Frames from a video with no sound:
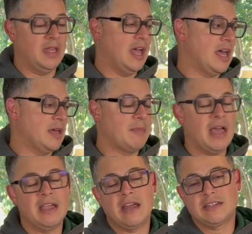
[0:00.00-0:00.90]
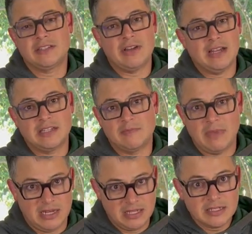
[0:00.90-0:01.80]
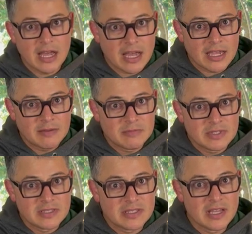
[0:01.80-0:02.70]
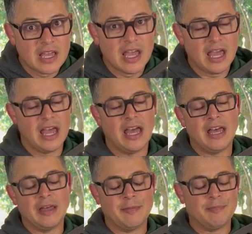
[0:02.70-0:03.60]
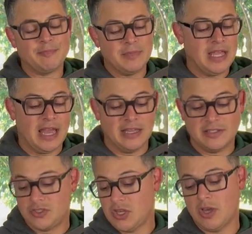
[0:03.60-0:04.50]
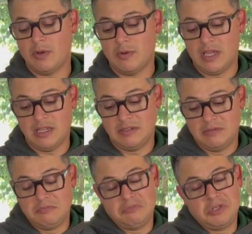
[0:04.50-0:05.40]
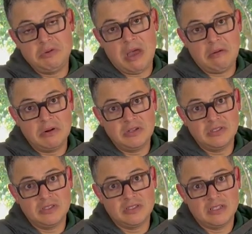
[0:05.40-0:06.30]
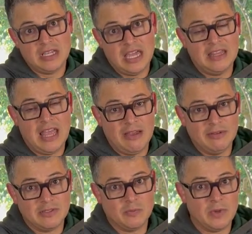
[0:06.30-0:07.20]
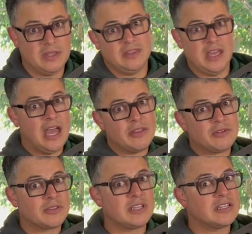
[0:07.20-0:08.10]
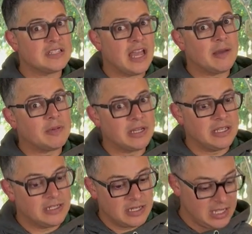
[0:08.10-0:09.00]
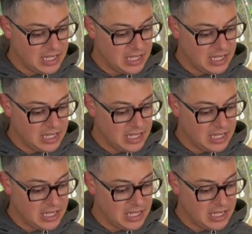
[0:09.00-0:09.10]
Um, I got distracted many a times. Um, yeah. So it two hours, and that was with other things happening.